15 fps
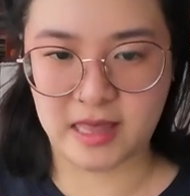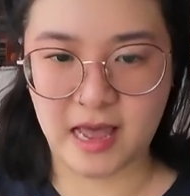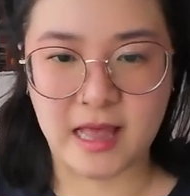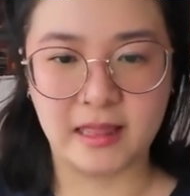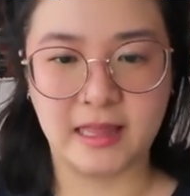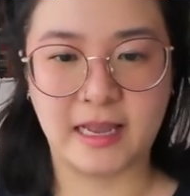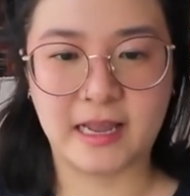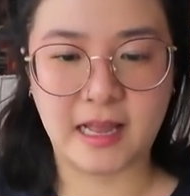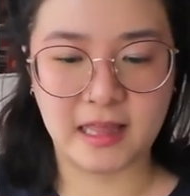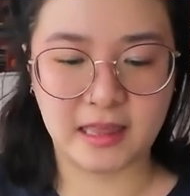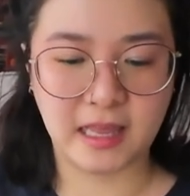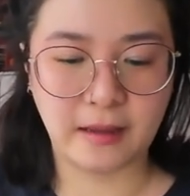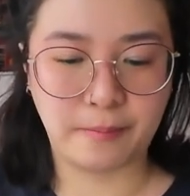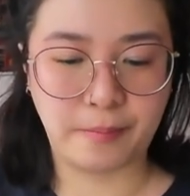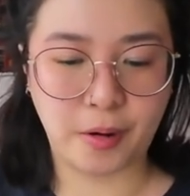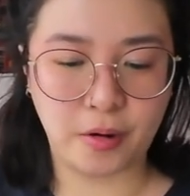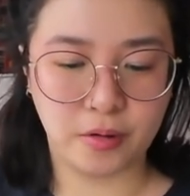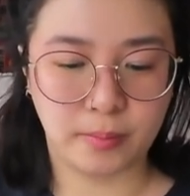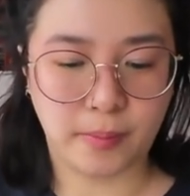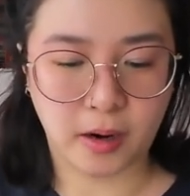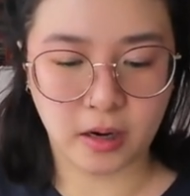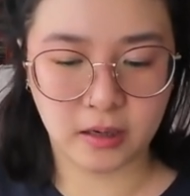that. Like, I think
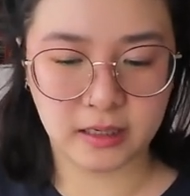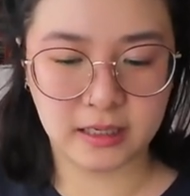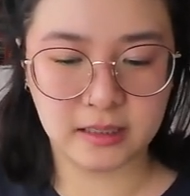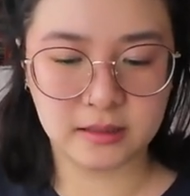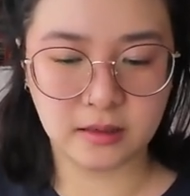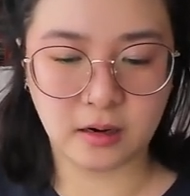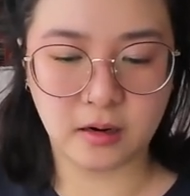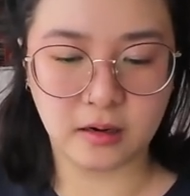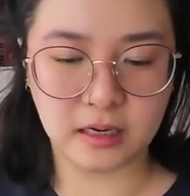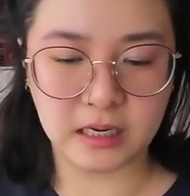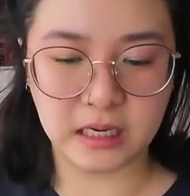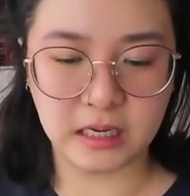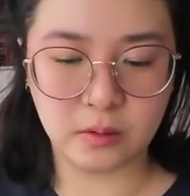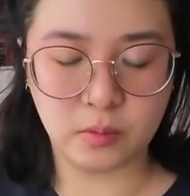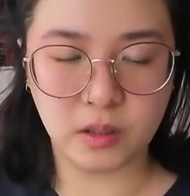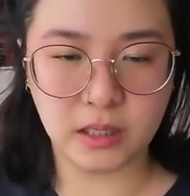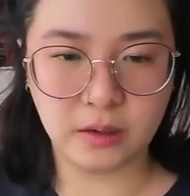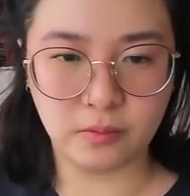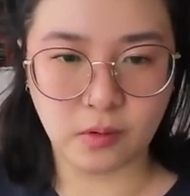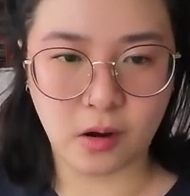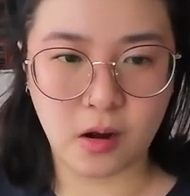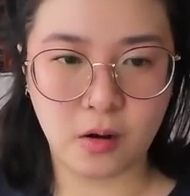both parties are equally
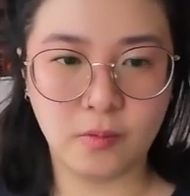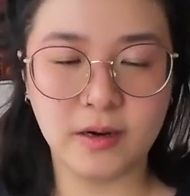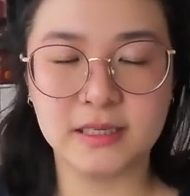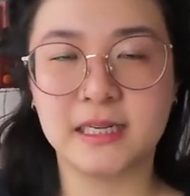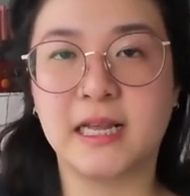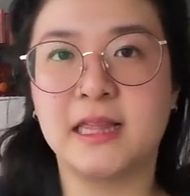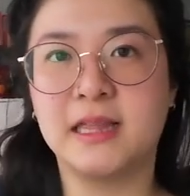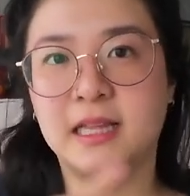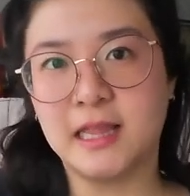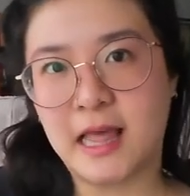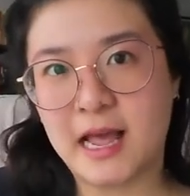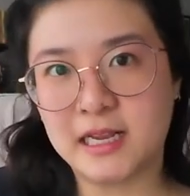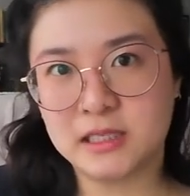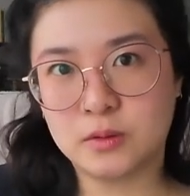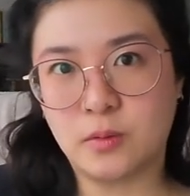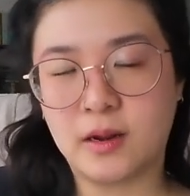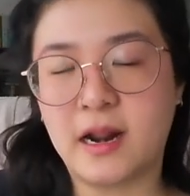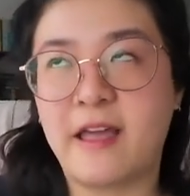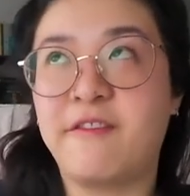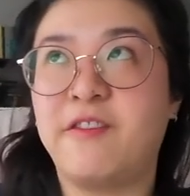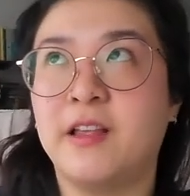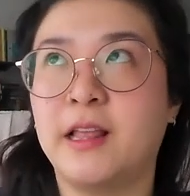wrong. Whereas in the last one,
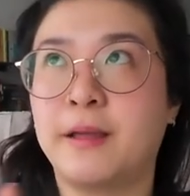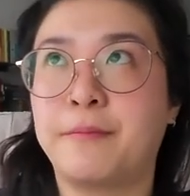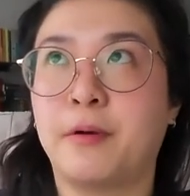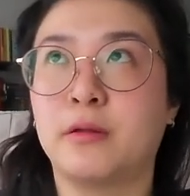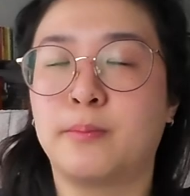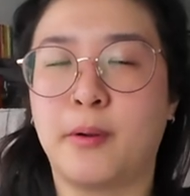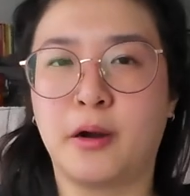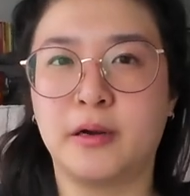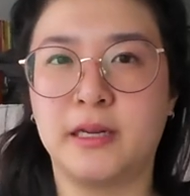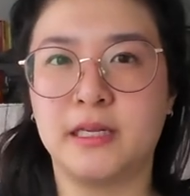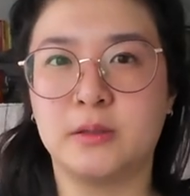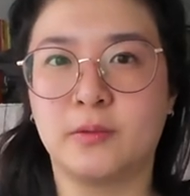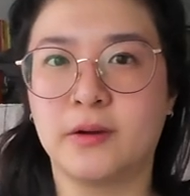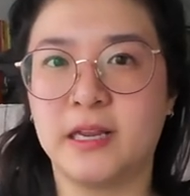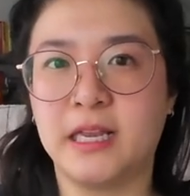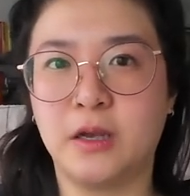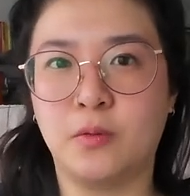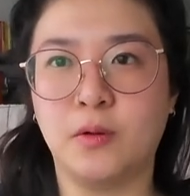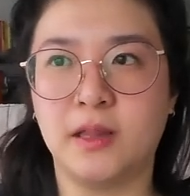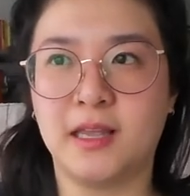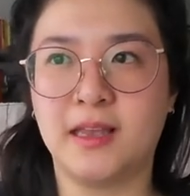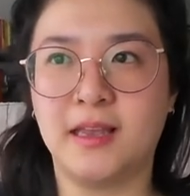I feel like both parties were
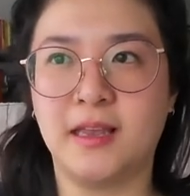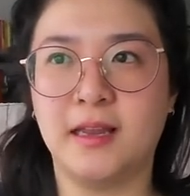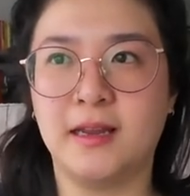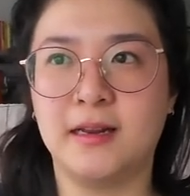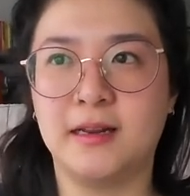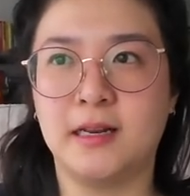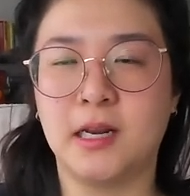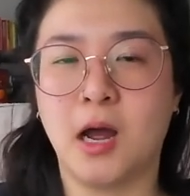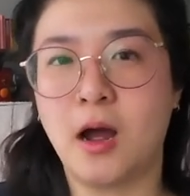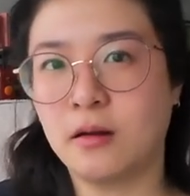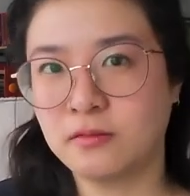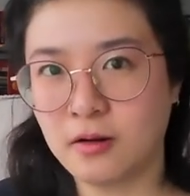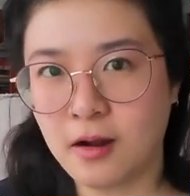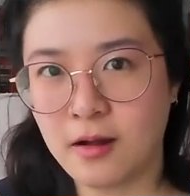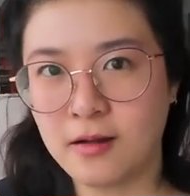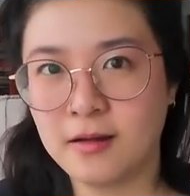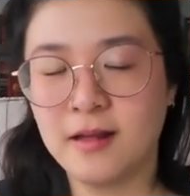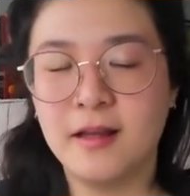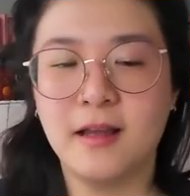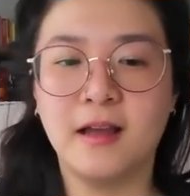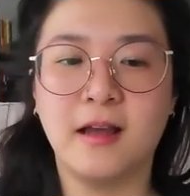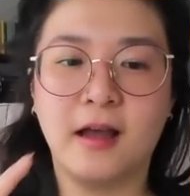equally not wrong.
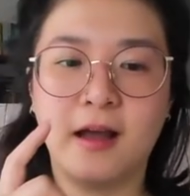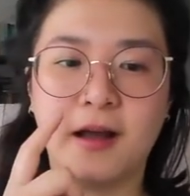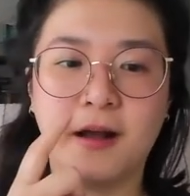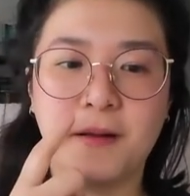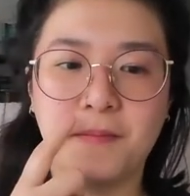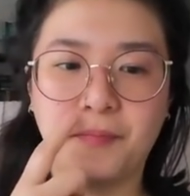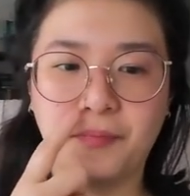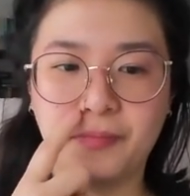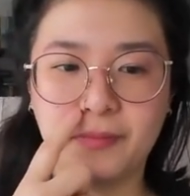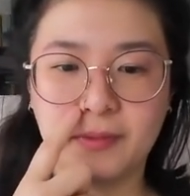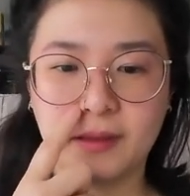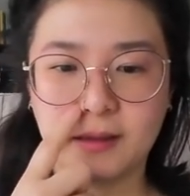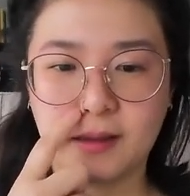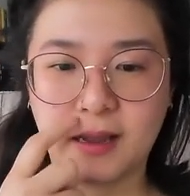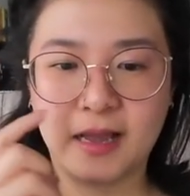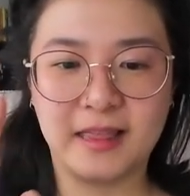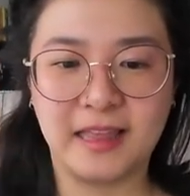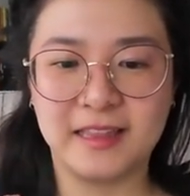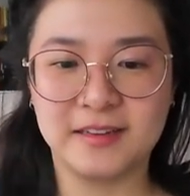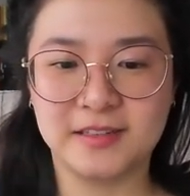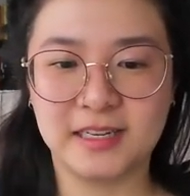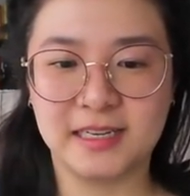Um, I
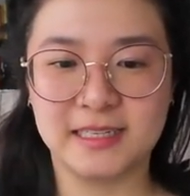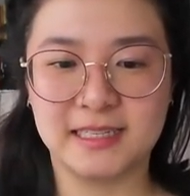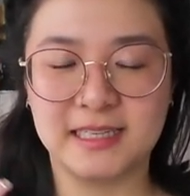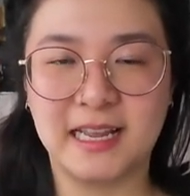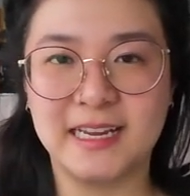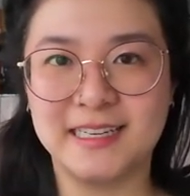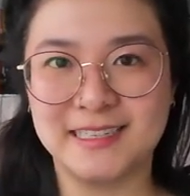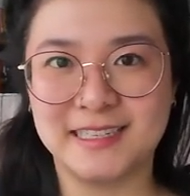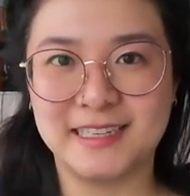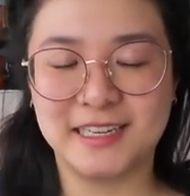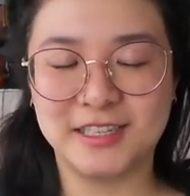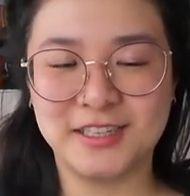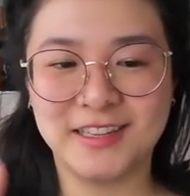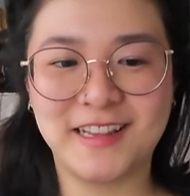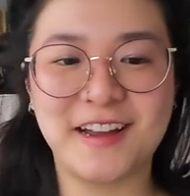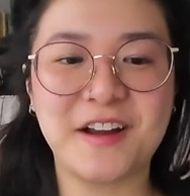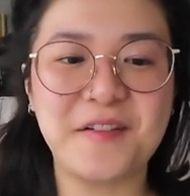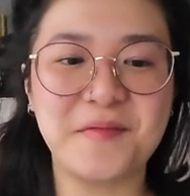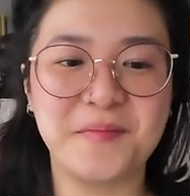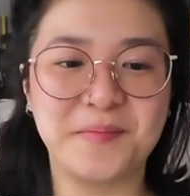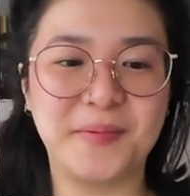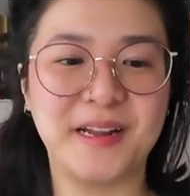think there's like a slight distinction
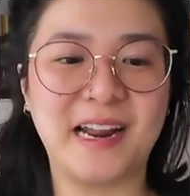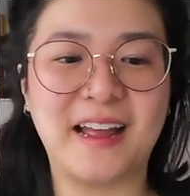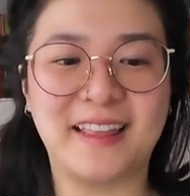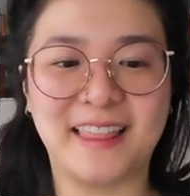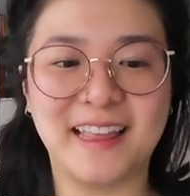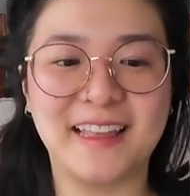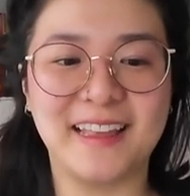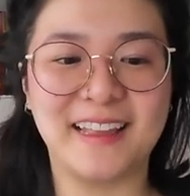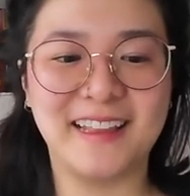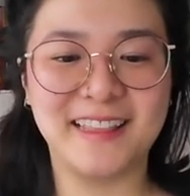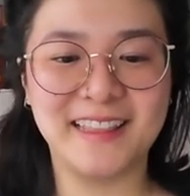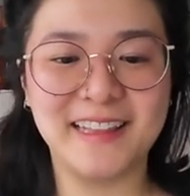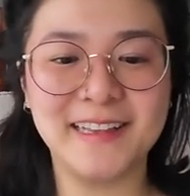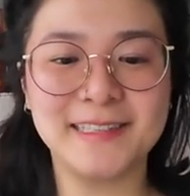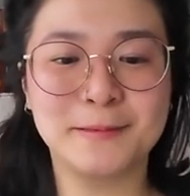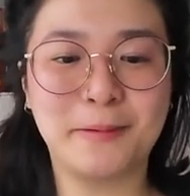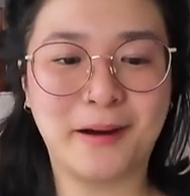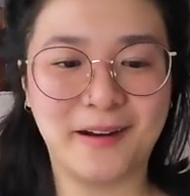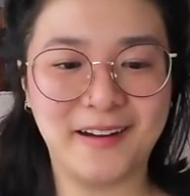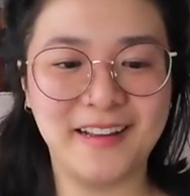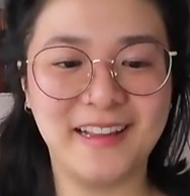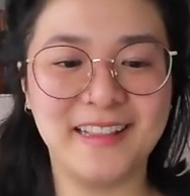there, but I think in this
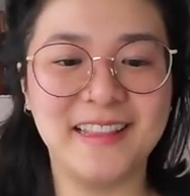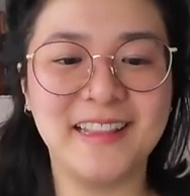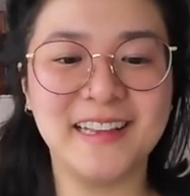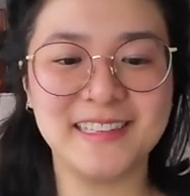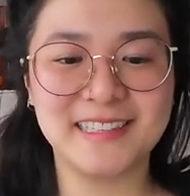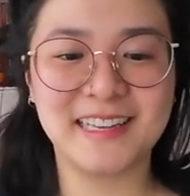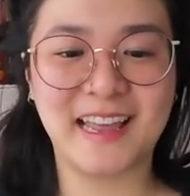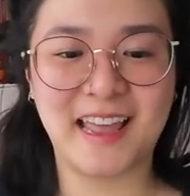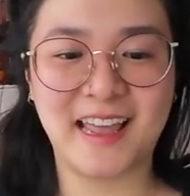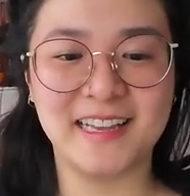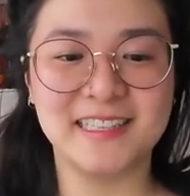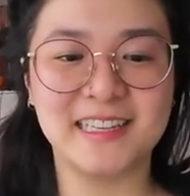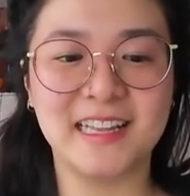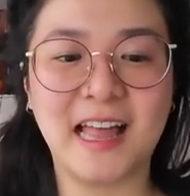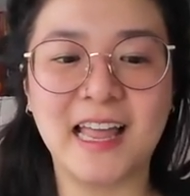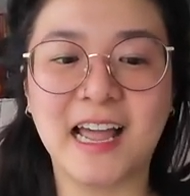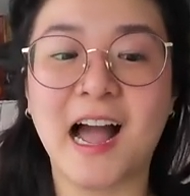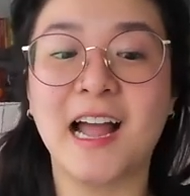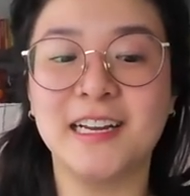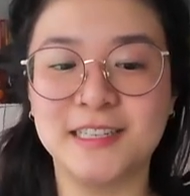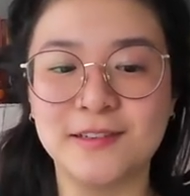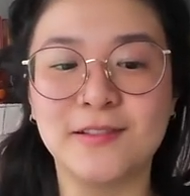part, in this case, like
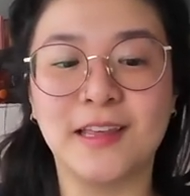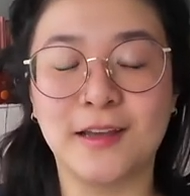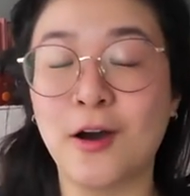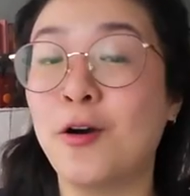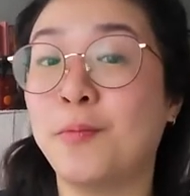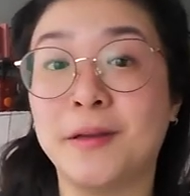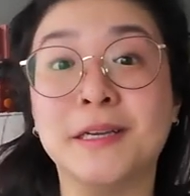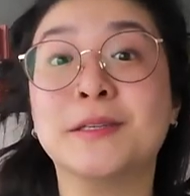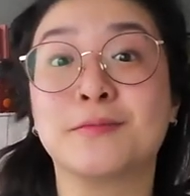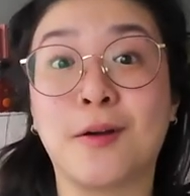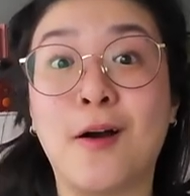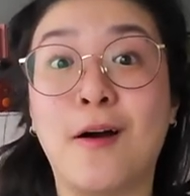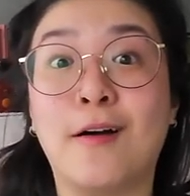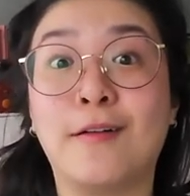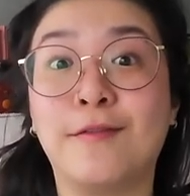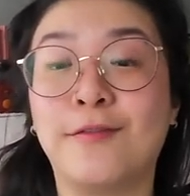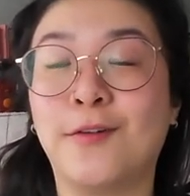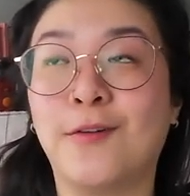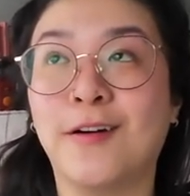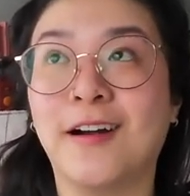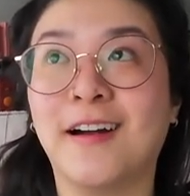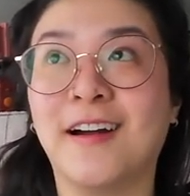I do think OP is wrong
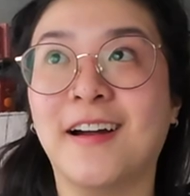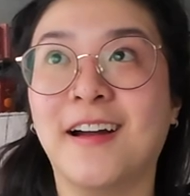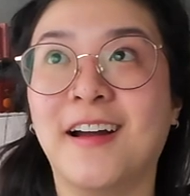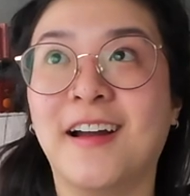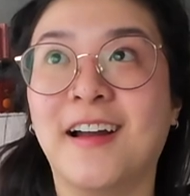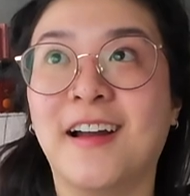for